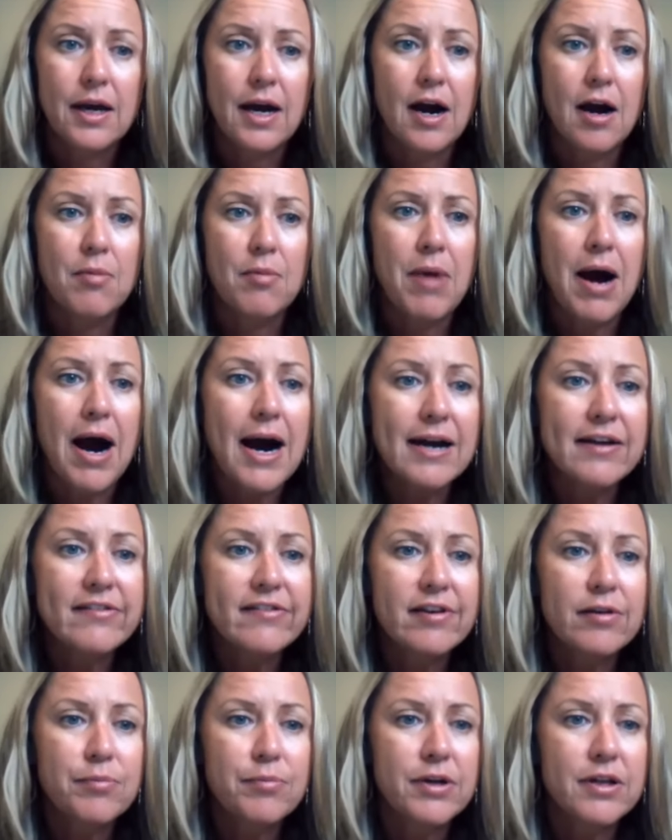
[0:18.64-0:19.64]
I
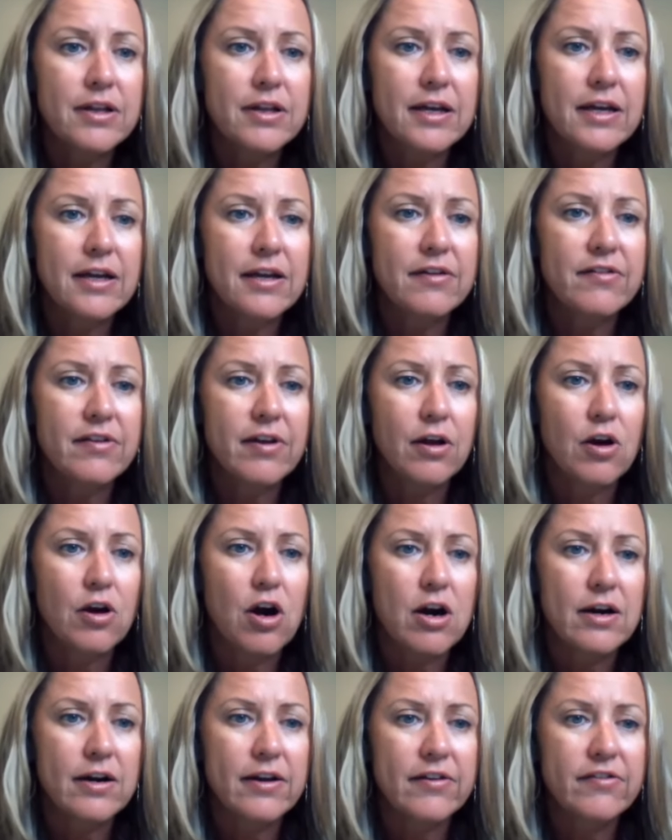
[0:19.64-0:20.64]
typically tell
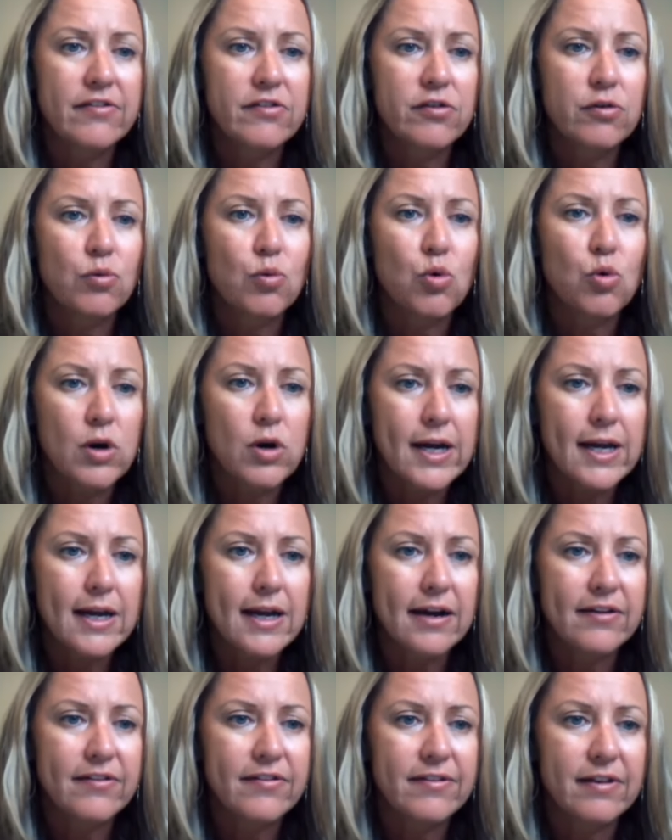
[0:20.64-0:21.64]
artists to
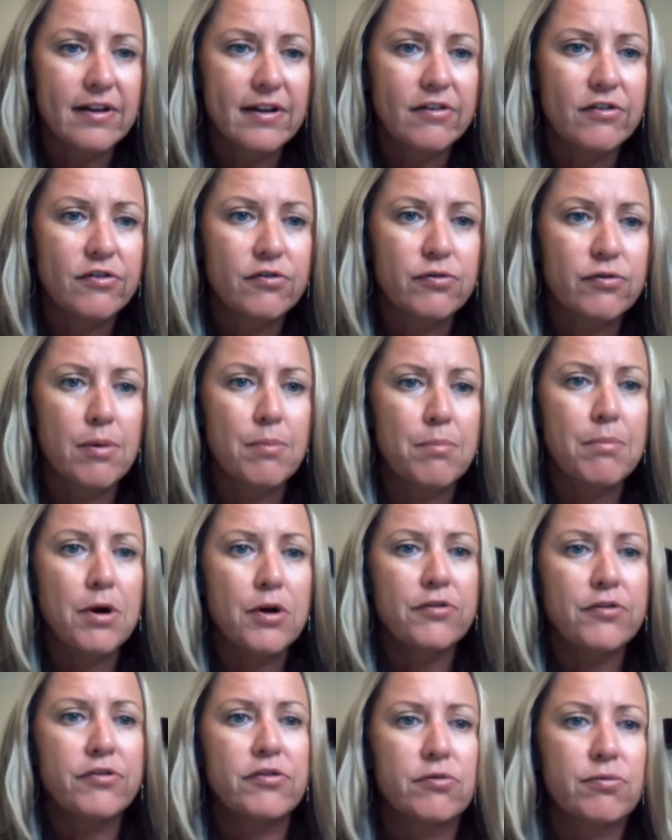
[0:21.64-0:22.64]
organize this from
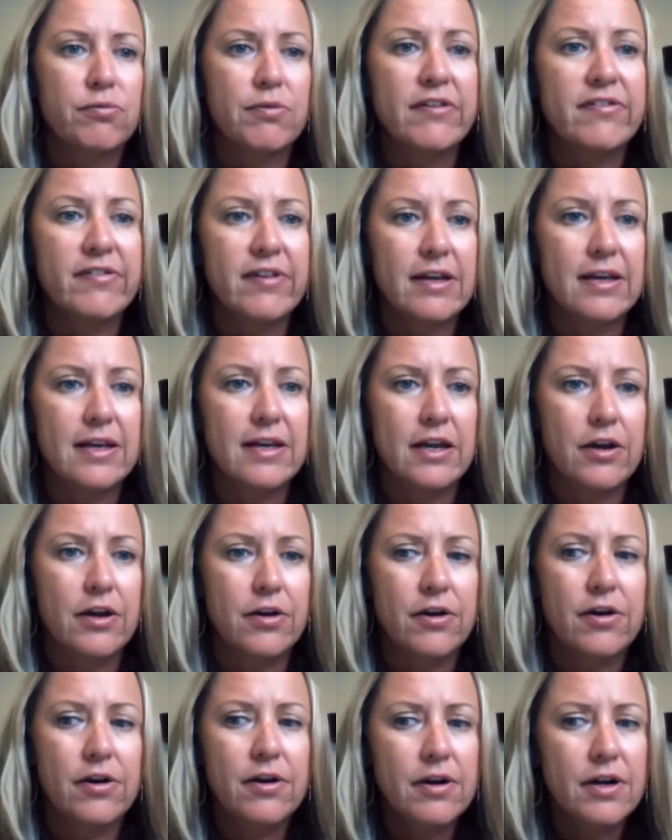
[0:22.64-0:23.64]
most recent
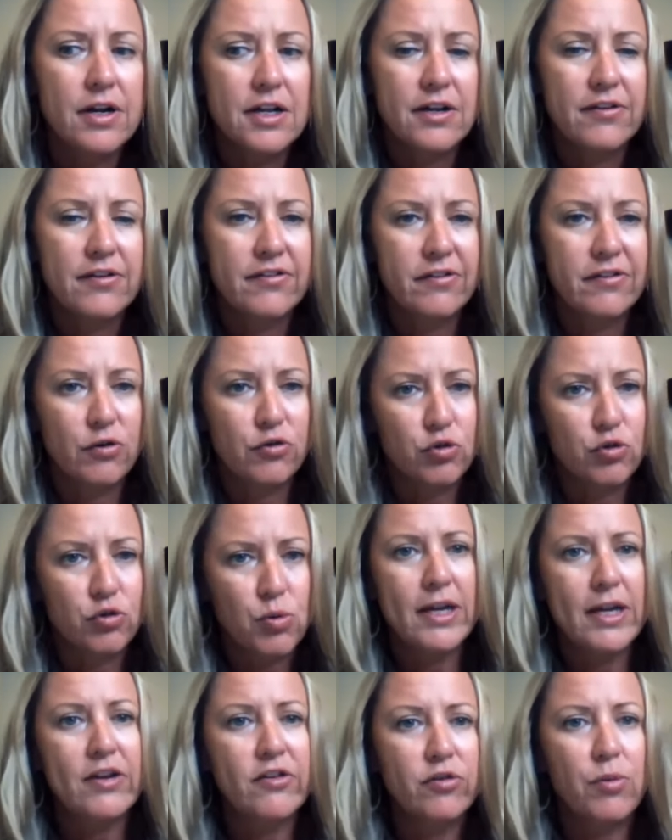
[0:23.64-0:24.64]
year. So
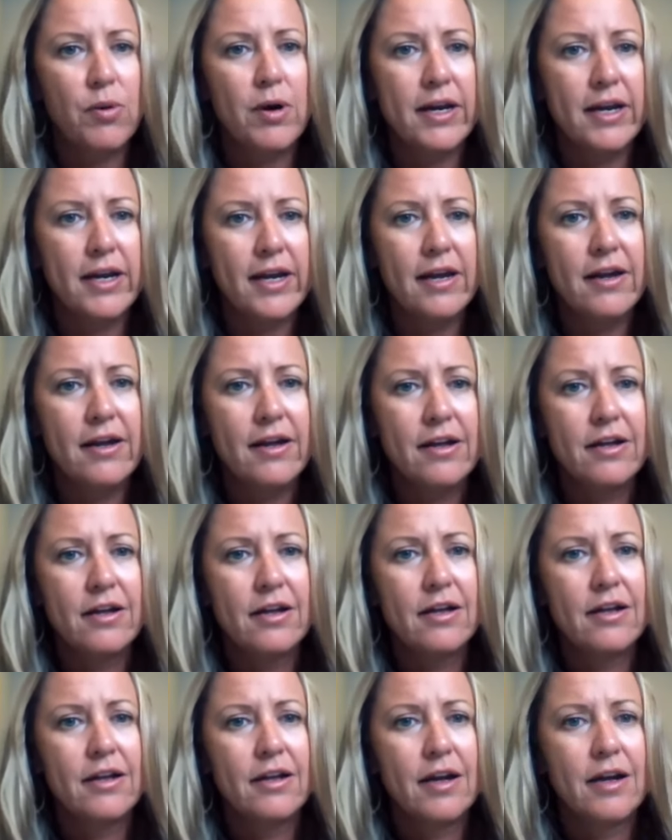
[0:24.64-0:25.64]
2020
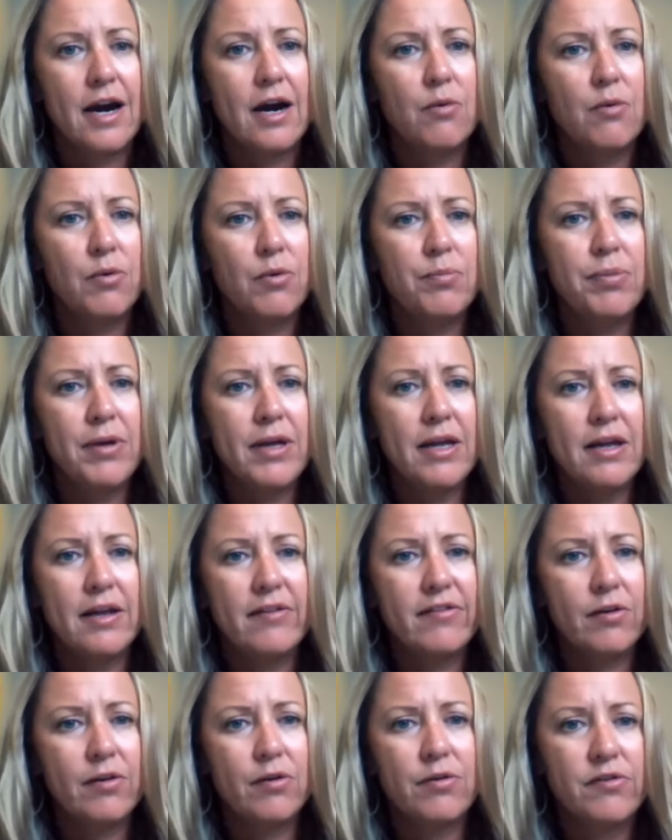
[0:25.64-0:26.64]
would be
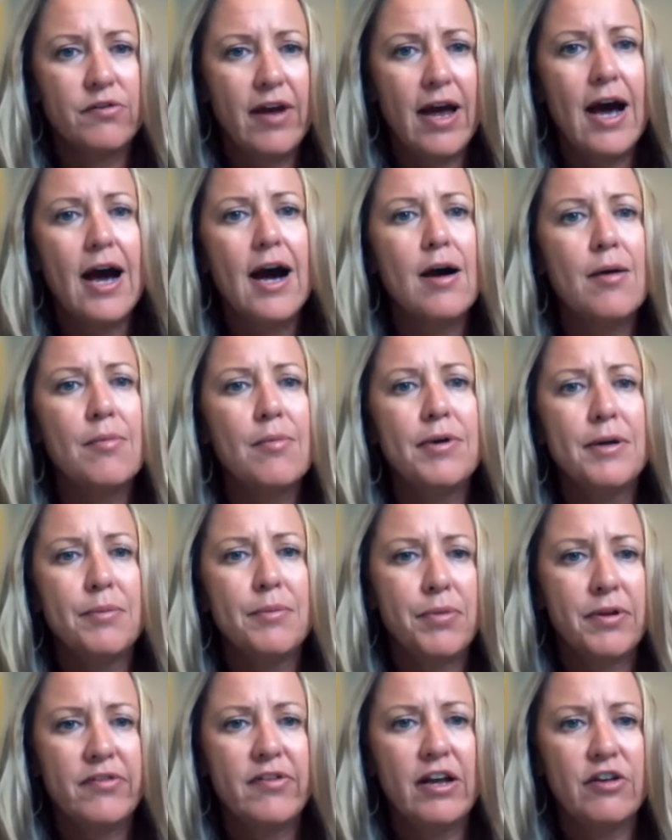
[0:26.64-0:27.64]
its own tab
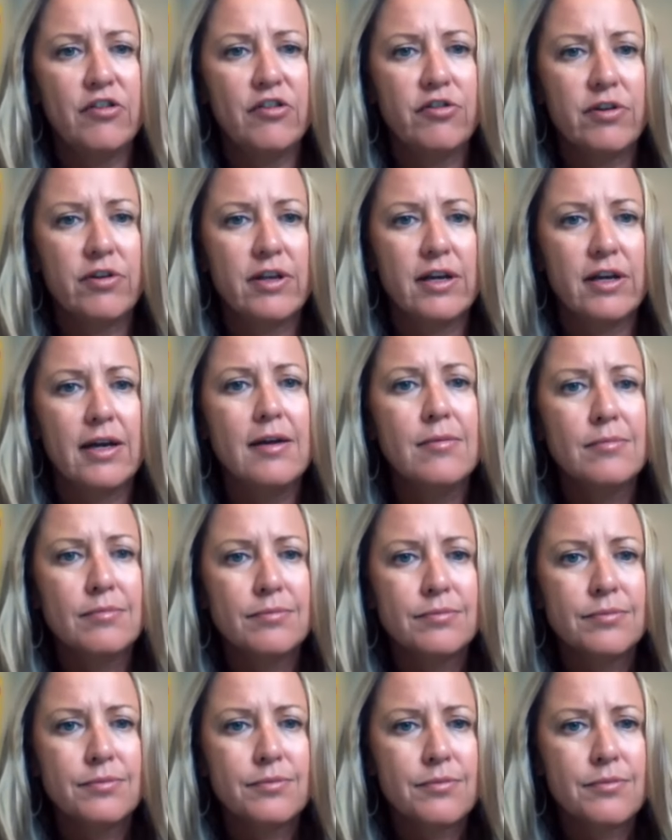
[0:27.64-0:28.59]
potentially.